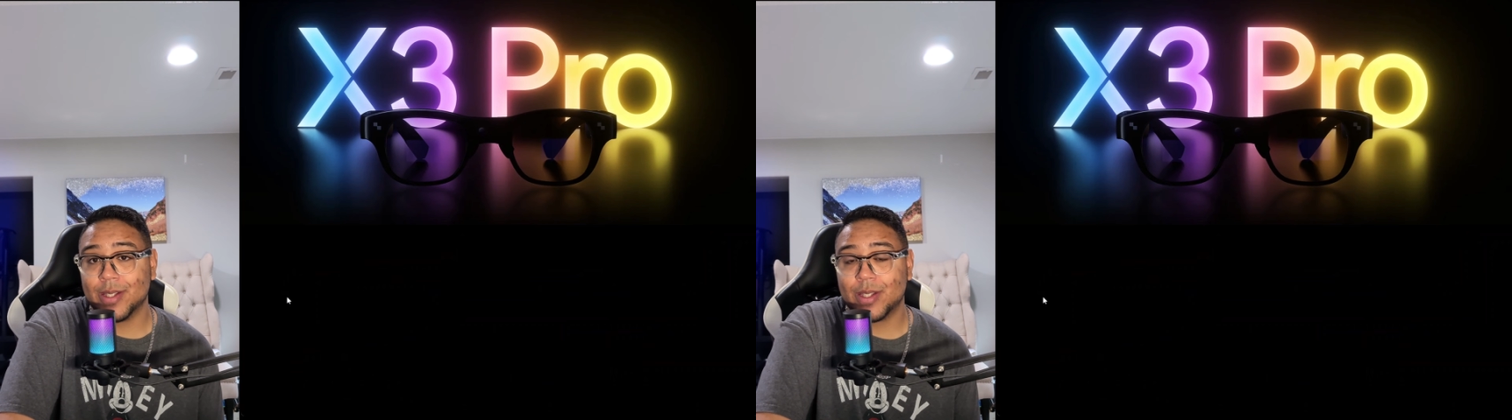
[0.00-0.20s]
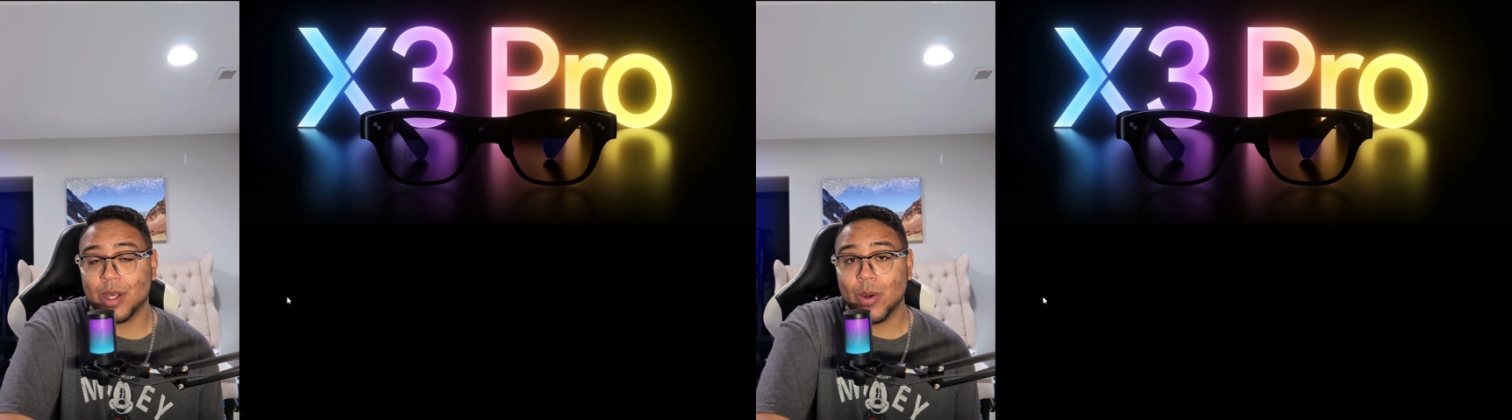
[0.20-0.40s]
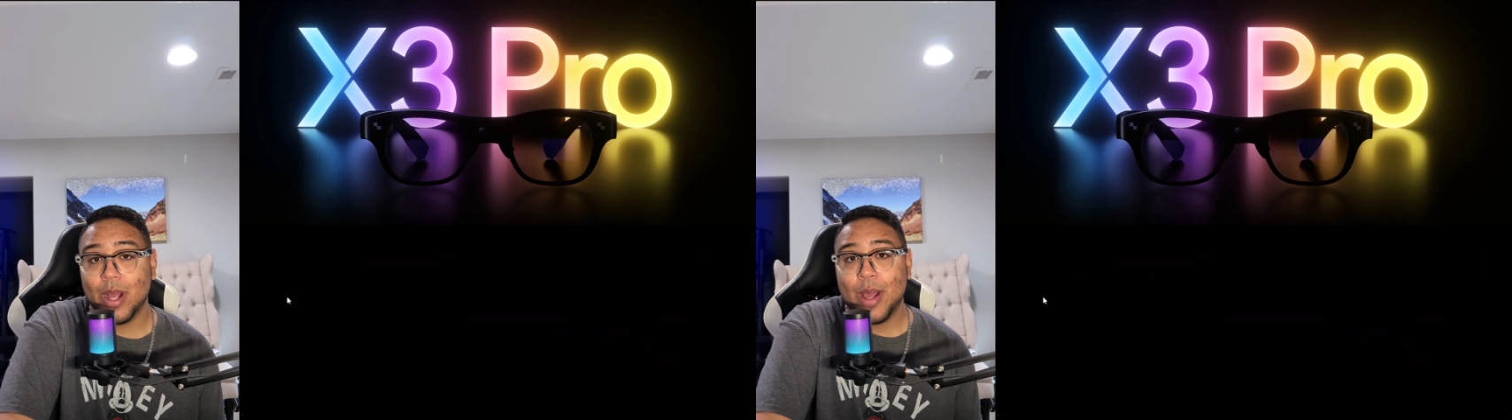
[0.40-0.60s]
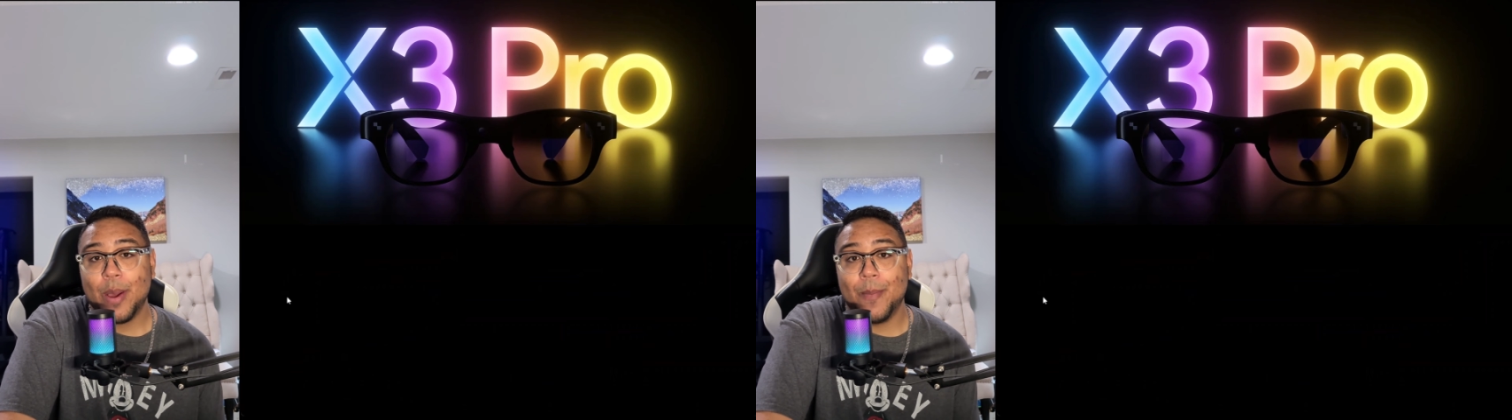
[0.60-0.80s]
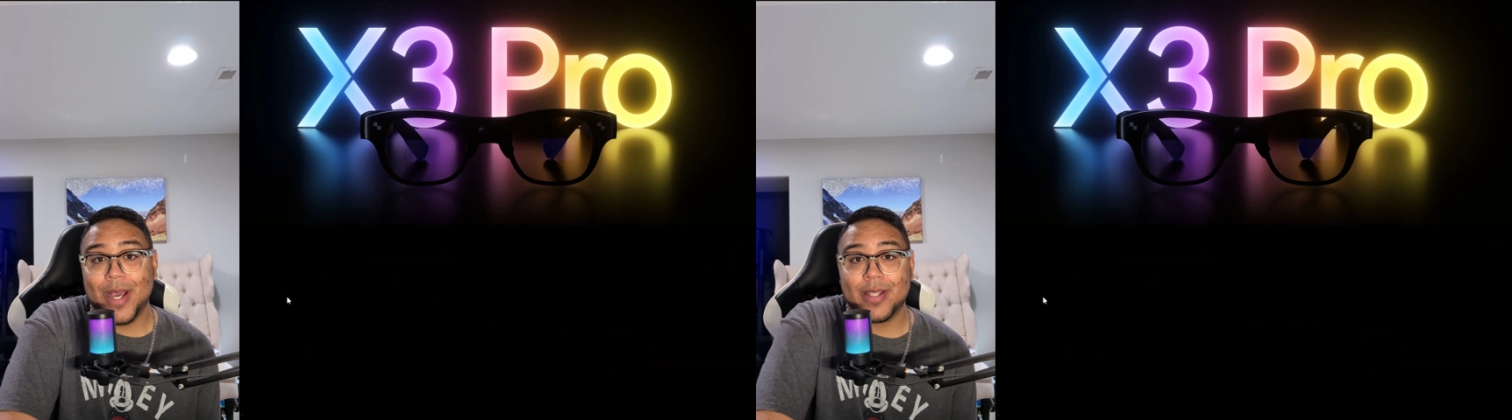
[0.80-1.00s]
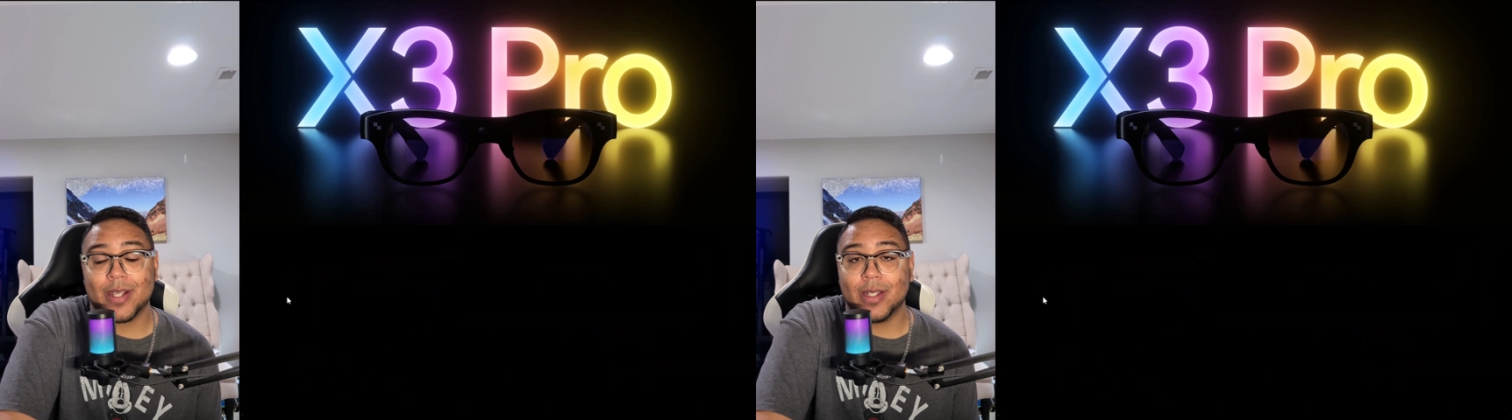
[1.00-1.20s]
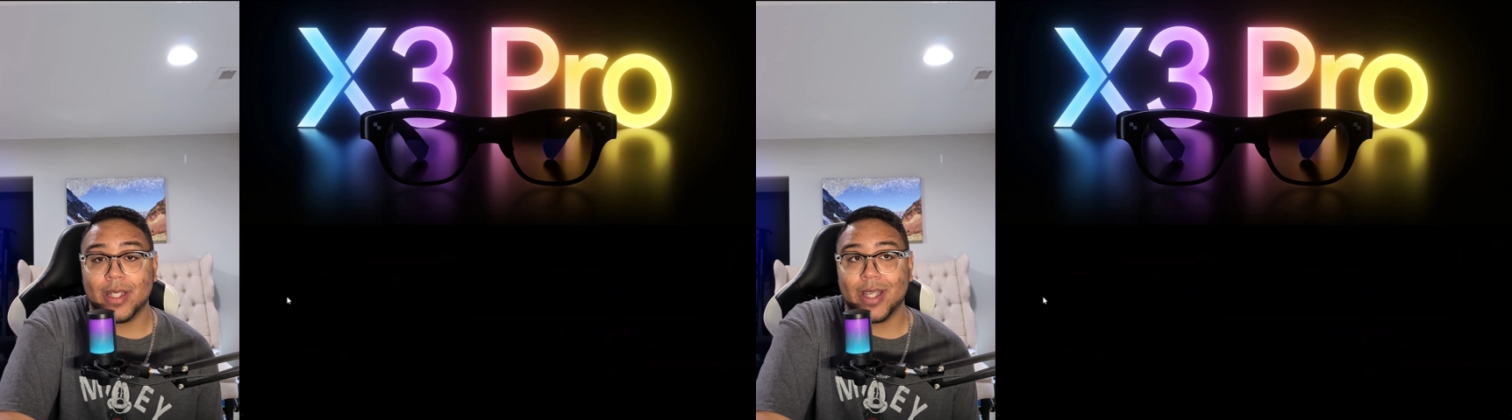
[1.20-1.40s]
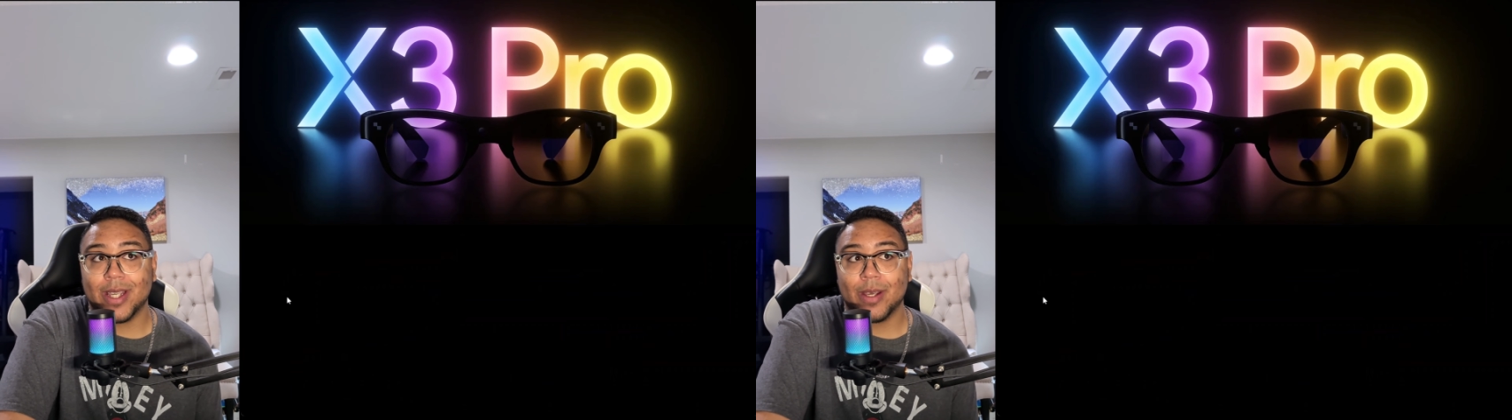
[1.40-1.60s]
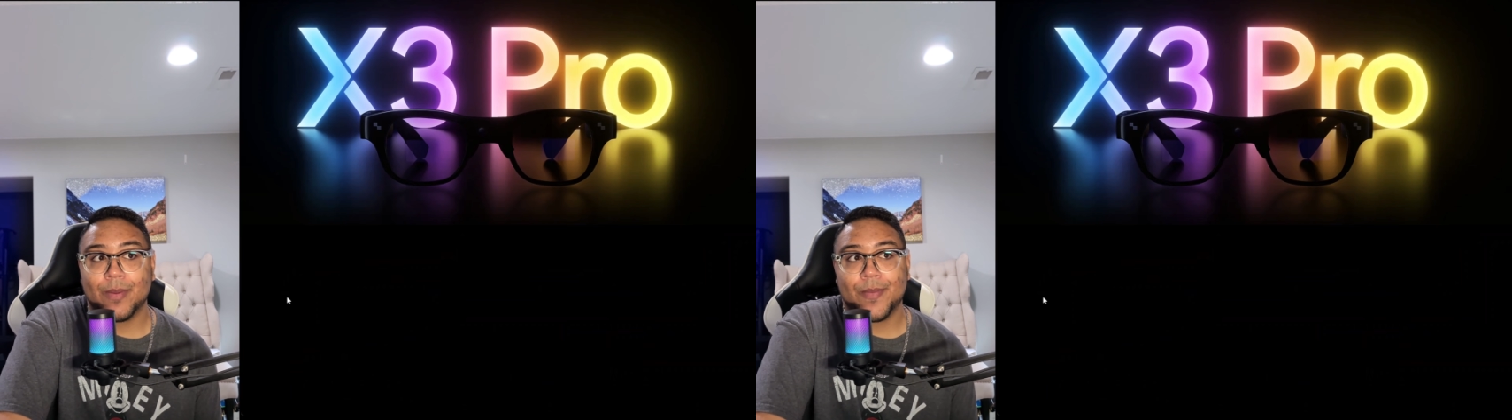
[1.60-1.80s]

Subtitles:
So basically,